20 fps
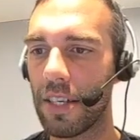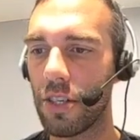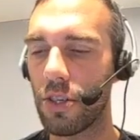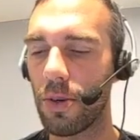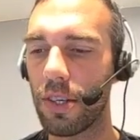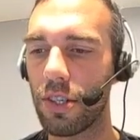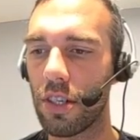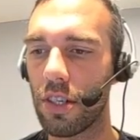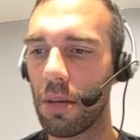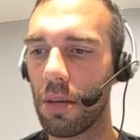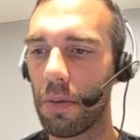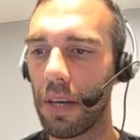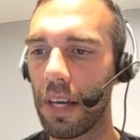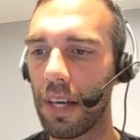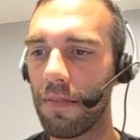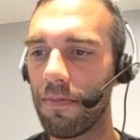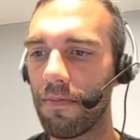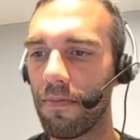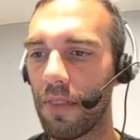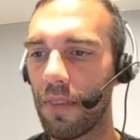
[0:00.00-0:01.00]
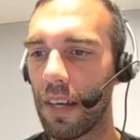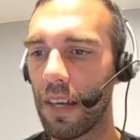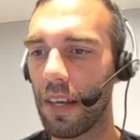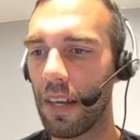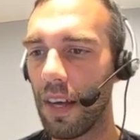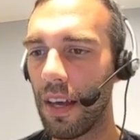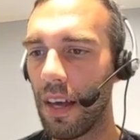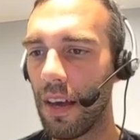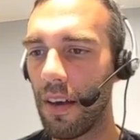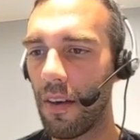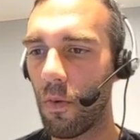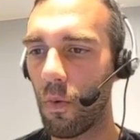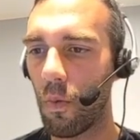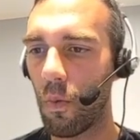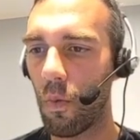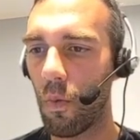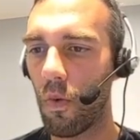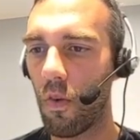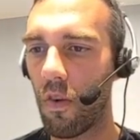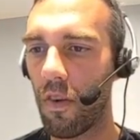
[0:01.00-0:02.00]
a bad situation to be in
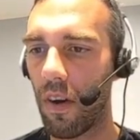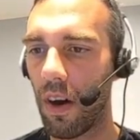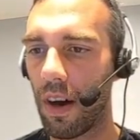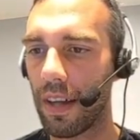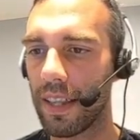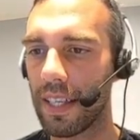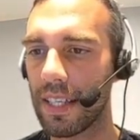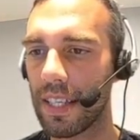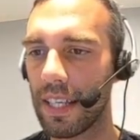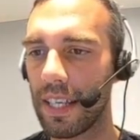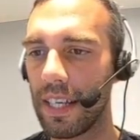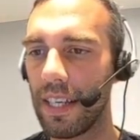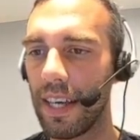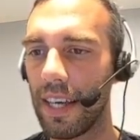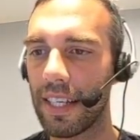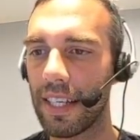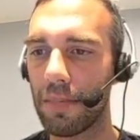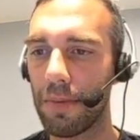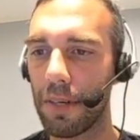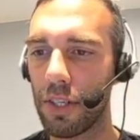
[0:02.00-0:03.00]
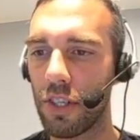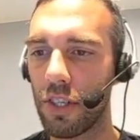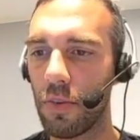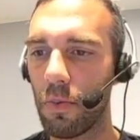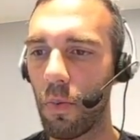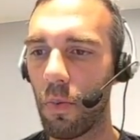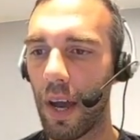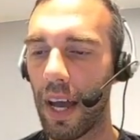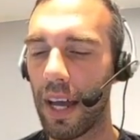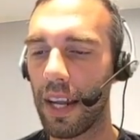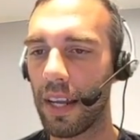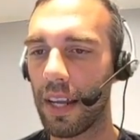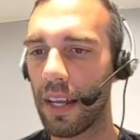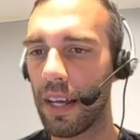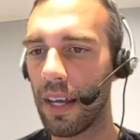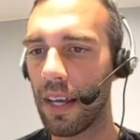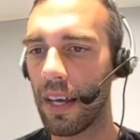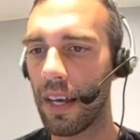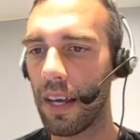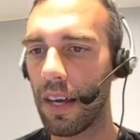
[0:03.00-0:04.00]
on this lead, especially when